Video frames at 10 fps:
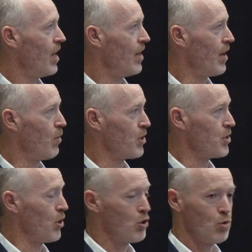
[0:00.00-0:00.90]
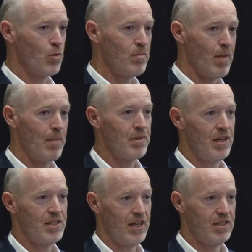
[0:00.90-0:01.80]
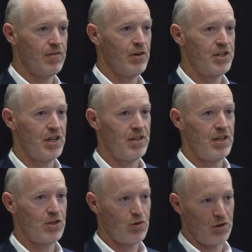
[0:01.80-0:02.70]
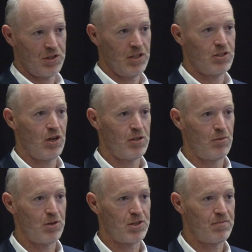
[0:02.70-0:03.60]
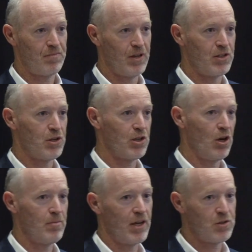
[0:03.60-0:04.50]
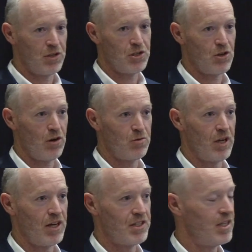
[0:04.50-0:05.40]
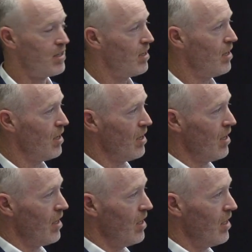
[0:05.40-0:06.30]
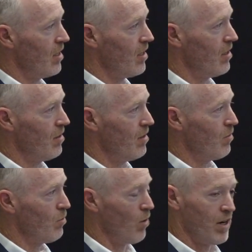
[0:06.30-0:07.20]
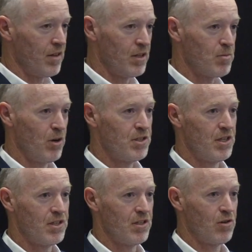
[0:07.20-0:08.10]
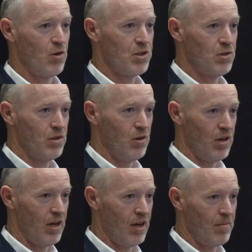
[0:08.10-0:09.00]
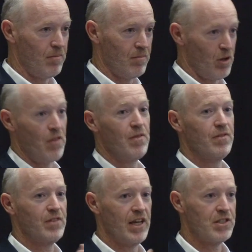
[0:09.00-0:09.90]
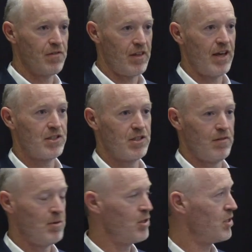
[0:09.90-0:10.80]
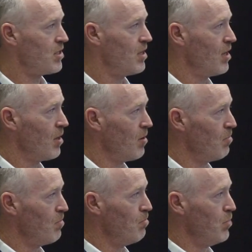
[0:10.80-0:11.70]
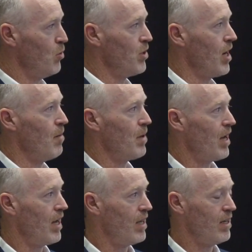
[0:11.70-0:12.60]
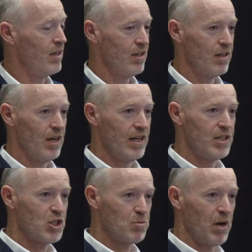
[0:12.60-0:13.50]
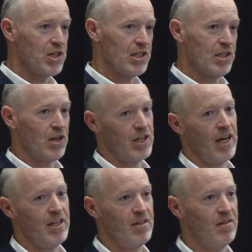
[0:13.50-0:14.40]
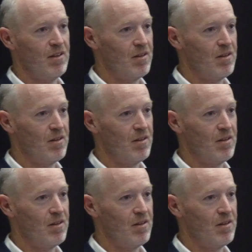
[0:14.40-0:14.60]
And they wanted to know, could we map these and differentiate these across the entire deposit? And so going back to a historical data set, running this process across tens of thousands of images, building up a spatially located